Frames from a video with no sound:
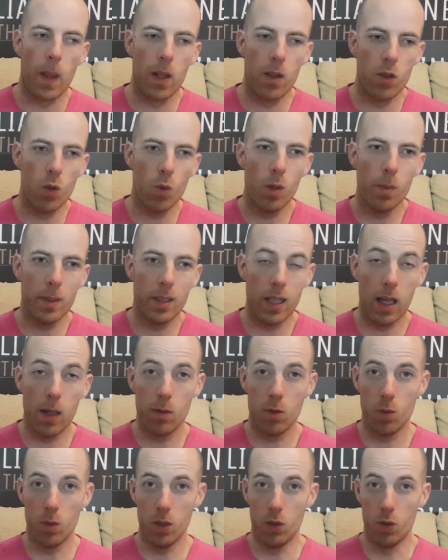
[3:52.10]
There will be
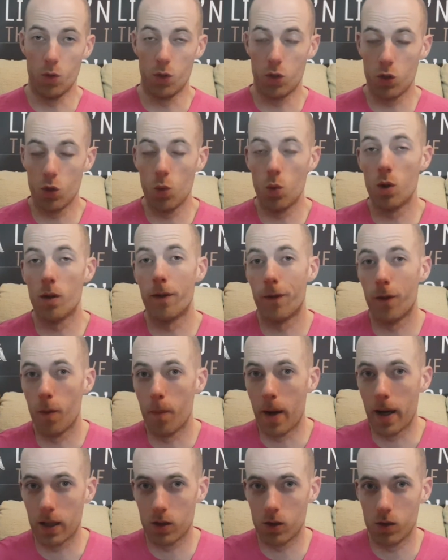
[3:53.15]
times when you're sore from
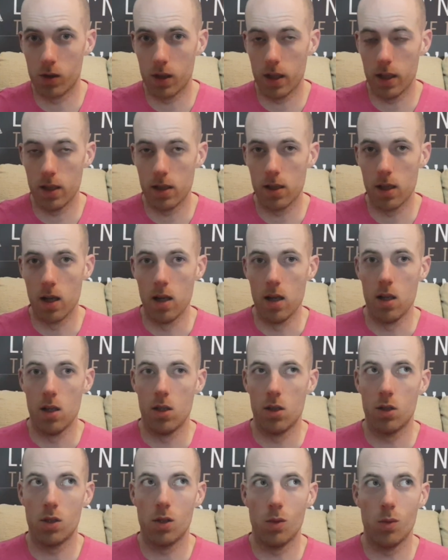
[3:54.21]
exercise.
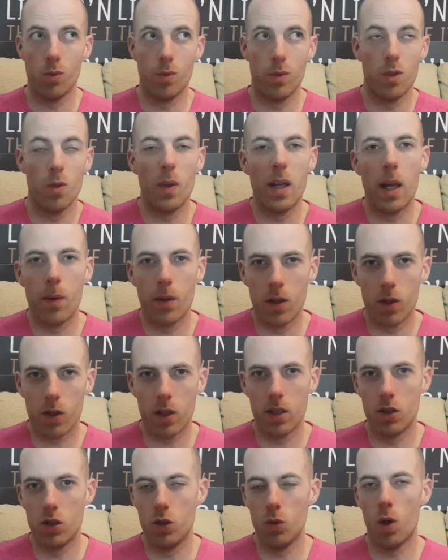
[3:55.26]
So the way I would look at
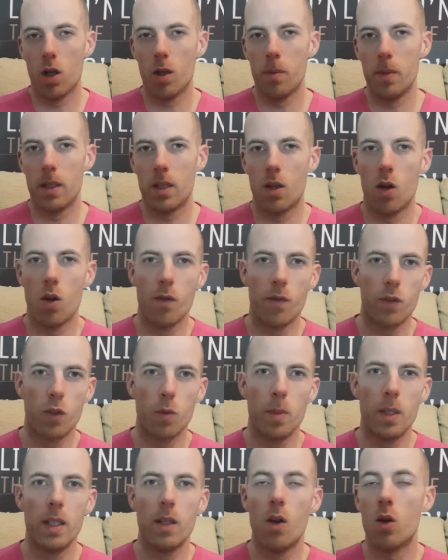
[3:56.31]
it is you want to be
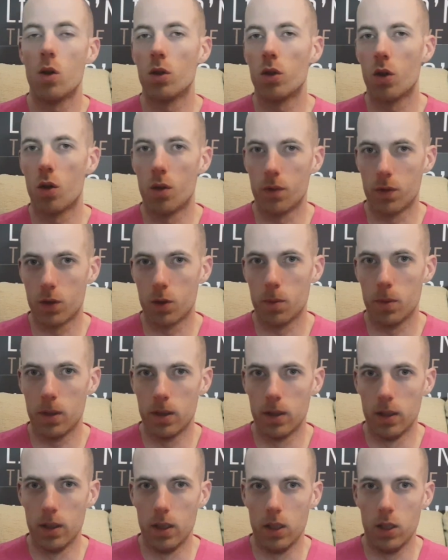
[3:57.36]
comfortably
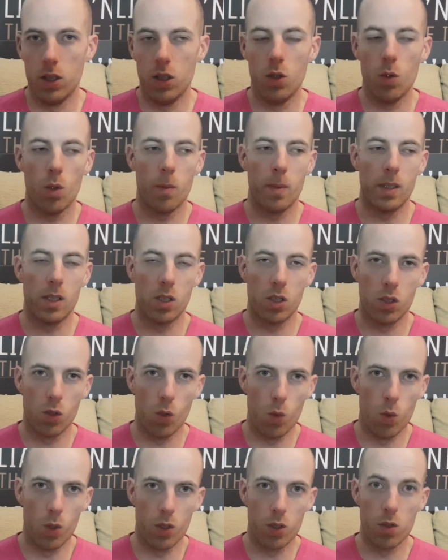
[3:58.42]
uncomfortable. You don't want to be
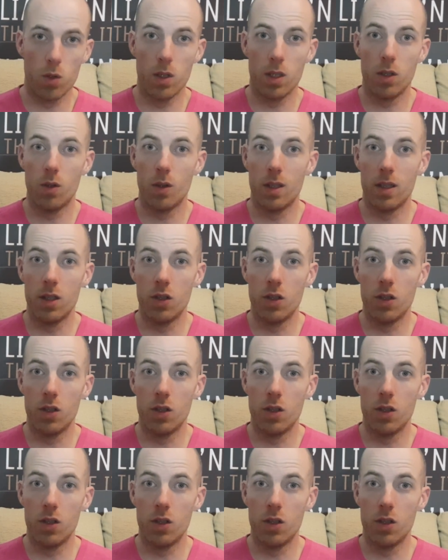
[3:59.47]
sore so that you're in